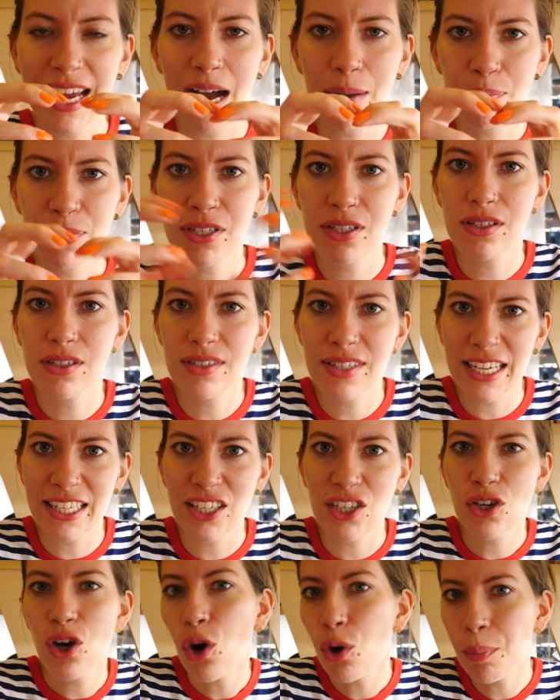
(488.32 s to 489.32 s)
capsules, and
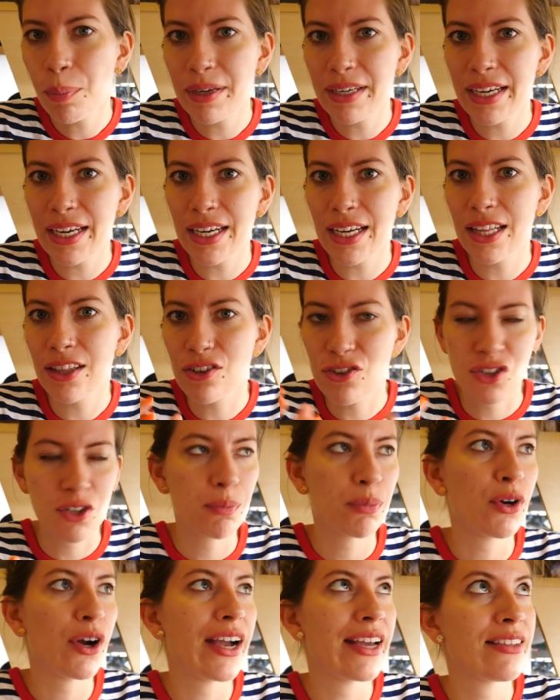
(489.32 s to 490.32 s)
you open it and there's
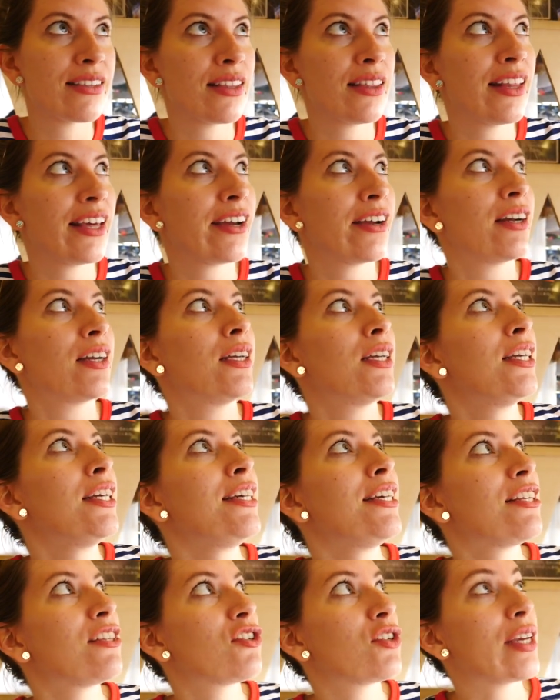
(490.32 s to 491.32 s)
a prize in there.
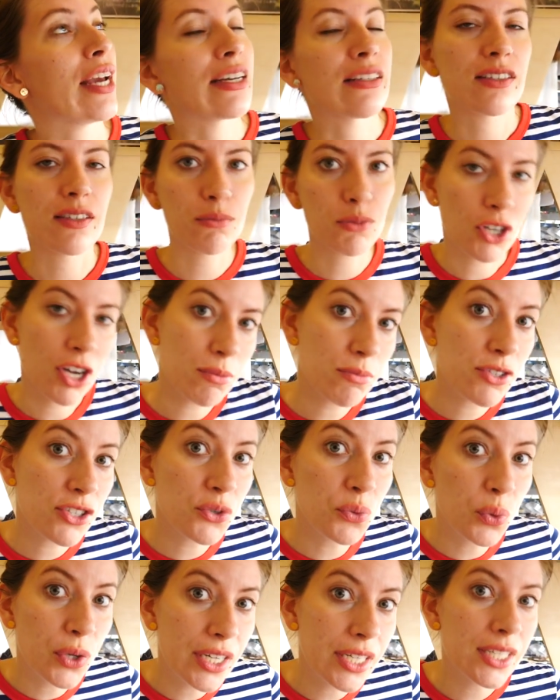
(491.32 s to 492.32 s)
So yeah, sometimes
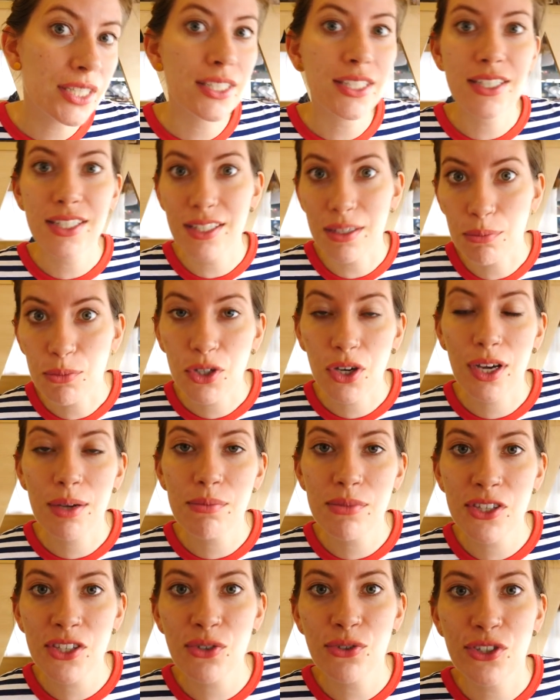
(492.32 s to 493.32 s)
you win,
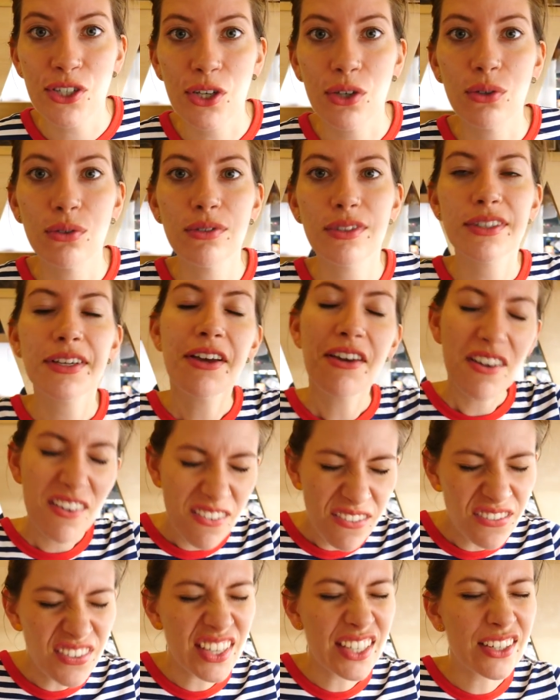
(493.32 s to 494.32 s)
sometimes you don't.
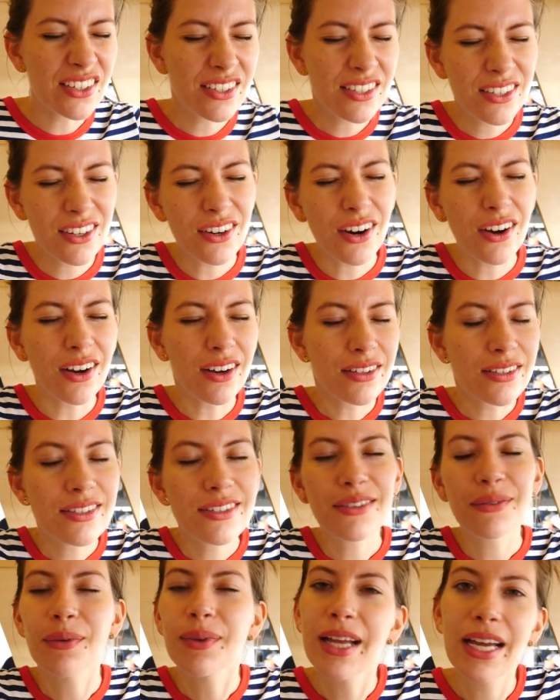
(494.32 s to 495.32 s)
Fingers
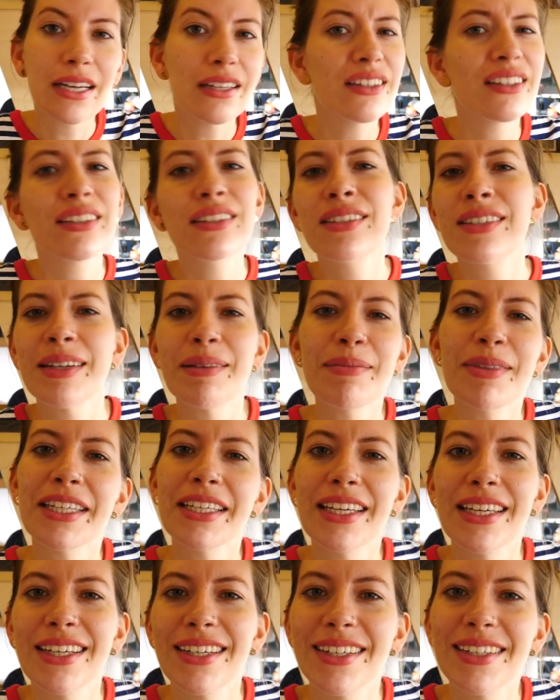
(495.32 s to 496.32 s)
crossed, we'll get a little
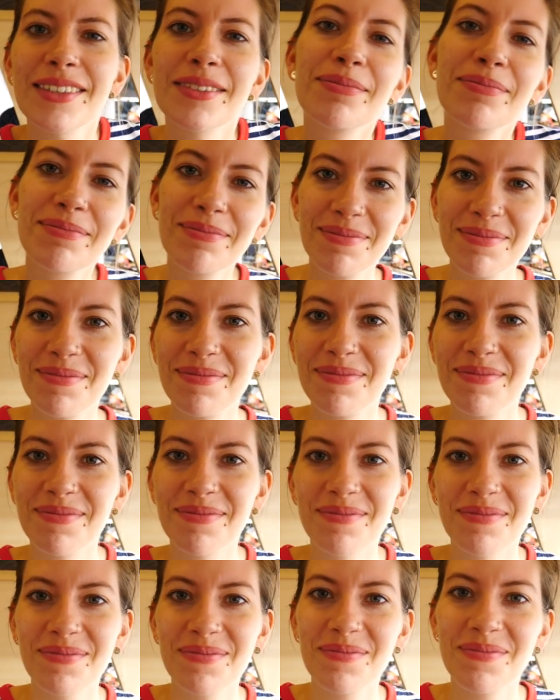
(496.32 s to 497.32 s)
something here. I
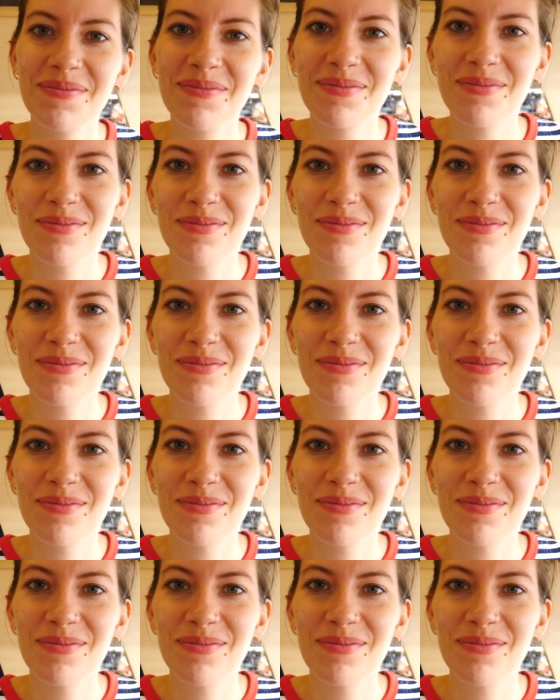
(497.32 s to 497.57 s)
like our luck